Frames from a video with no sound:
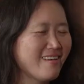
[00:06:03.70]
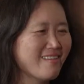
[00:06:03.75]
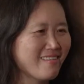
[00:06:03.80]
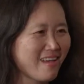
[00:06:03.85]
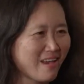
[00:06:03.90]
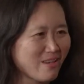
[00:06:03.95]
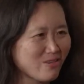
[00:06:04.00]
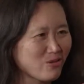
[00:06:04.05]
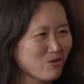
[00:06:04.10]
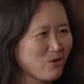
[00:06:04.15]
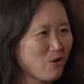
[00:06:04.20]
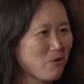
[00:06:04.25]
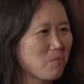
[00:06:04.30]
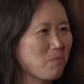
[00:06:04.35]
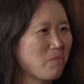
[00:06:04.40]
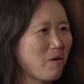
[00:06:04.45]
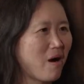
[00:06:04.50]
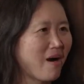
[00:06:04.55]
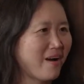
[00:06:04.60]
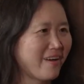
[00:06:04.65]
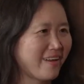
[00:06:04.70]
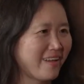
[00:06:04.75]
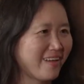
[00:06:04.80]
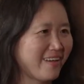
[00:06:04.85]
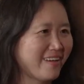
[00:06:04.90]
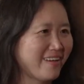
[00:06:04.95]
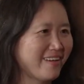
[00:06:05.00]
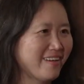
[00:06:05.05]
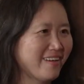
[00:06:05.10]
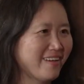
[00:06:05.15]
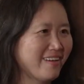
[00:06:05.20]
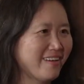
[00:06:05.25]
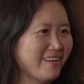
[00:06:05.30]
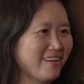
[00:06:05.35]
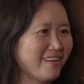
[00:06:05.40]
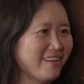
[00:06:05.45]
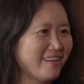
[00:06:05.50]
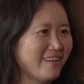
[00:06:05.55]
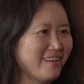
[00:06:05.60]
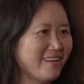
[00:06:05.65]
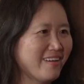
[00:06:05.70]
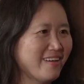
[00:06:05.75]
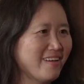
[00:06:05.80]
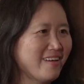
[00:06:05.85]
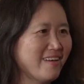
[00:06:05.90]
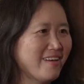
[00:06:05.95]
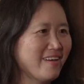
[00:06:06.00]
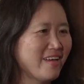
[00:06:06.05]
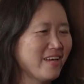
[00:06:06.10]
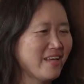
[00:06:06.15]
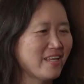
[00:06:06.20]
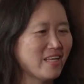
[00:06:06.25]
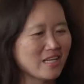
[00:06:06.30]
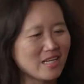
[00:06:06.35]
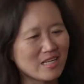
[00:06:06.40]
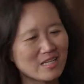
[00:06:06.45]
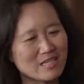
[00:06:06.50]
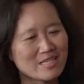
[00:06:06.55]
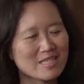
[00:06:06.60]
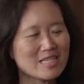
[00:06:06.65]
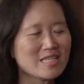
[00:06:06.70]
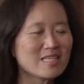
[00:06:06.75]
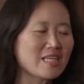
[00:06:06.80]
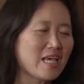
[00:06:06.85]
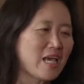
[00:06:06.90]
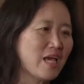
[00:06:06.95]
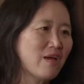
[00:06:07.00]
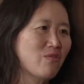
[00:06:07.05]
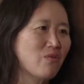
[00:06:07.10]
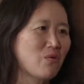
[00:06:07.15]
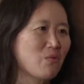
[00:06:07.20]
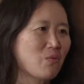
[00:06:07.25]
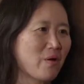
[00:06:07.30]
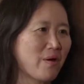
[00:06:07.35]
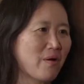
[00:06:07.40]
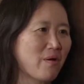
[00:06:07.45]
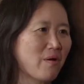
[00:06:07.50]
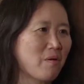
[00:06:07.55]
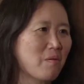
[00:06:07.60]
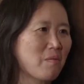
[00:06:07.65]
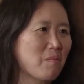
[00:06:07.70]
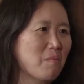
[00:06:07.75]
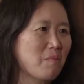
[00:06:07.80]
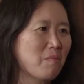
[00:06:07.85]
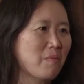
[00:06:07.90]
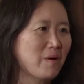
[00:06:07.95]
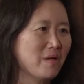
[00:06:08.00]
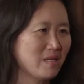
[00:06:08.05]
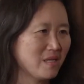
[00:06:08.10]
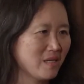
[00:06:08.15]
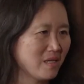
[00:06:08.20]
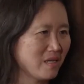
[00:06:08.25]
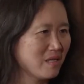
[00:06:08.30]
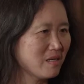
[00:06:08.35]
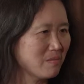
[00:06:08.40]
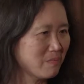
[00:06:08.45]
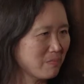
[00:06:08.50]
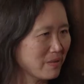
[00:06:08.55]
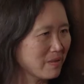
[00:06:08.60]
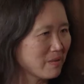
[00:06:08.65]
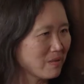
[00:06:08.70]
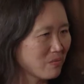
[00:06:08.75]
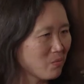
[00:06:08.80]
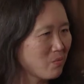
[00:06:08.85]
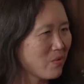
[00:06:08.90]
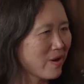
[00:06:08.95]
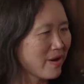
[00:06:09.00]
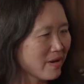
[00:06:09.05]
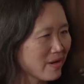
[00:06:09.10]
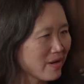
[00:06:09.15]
that's in our body. And it can exist everywhere, but where